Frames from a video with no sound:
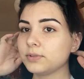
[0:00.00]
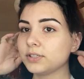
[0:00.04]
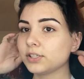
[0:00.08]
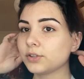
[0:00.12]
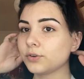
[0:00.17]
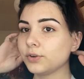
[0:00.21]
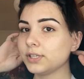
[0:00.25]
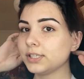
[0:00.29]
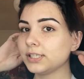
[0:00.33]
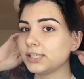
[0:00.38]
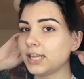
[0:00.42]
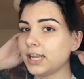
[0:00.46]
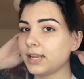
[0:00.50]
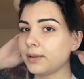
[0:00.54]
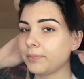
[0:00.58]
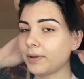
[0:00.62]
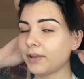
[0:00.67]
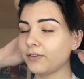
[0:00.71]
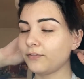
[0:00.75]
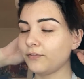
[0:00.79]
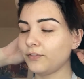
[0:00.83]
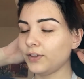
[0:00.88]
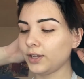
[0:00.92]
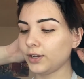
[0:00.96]
just going to take my
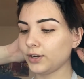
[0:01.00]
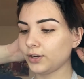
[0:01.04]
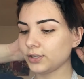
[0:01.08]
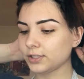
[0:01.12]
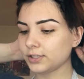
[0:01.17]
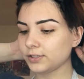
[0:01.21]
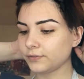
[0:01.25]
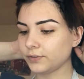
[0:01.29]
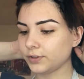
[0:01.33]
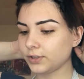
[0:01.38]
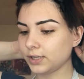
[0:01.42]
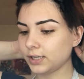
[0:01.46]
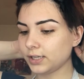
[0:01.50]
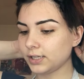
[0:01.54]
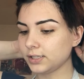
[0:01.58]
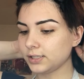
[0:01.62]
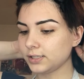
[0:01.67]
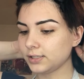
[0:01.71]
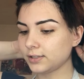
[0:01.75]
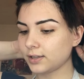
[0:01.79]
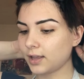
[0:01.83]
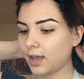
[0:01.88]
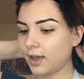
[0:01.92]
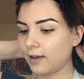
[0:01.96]
fingers for
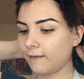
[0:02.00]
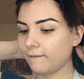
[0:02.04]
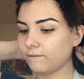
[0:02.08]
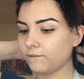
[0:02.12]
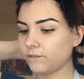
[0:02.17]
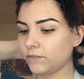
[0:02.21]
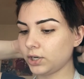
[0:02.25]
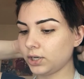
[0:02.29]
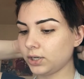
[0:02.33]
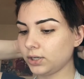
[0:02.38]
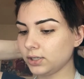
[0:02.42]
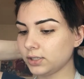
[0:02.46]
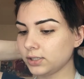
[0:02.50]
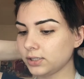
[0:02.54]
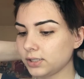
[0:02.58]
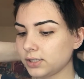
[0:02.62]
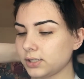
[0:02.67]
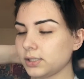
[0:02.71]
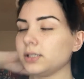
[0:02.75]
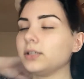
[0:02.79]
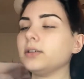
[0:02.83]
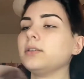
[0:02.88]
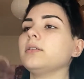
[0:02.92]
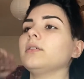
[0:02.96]
this at
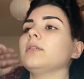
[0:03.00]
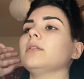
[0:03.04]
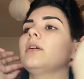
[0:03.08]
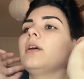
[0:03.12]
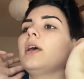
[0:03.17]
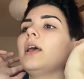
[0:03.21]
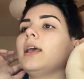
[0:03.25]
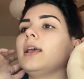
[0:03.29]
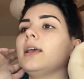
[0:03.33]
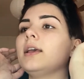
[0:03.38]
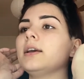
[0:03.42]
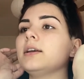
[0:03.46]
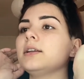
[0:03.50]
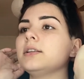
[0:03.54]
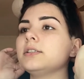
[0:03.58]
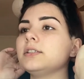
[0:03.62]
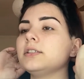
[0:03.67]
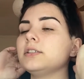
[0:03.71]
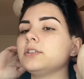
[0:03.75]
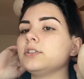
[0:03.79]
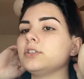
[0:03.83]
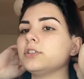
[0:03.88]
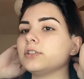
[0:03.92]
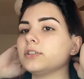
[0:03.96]
first and
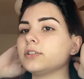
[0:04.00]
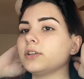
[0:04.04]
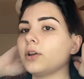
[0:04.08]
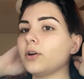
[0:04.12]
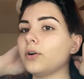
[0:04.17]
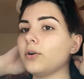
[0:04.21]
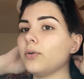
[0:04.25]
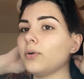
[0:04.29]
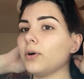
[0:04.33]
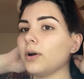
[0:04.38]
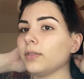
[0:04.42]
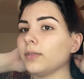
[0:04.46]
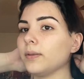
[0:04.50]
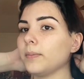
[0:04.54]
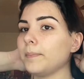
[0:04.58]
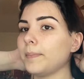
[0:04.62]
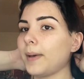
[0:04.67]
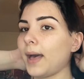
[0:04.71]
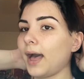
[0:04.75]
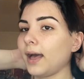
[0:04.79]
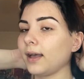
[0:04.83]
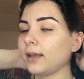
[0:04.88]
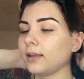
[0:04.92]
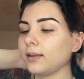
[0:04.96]
just go on the
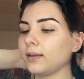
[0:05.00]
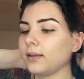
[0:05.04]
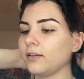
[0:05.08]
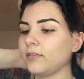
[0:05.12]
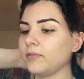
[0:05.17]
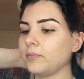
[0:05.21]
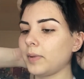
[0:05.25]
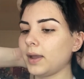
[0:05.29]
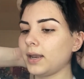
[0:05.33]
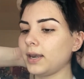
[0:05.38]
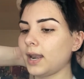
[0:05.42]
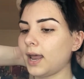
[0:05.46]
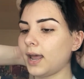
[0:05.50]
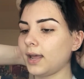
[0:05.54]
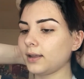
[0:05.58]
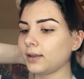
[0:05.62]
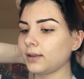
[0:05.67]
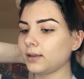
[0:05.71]
back of my neck.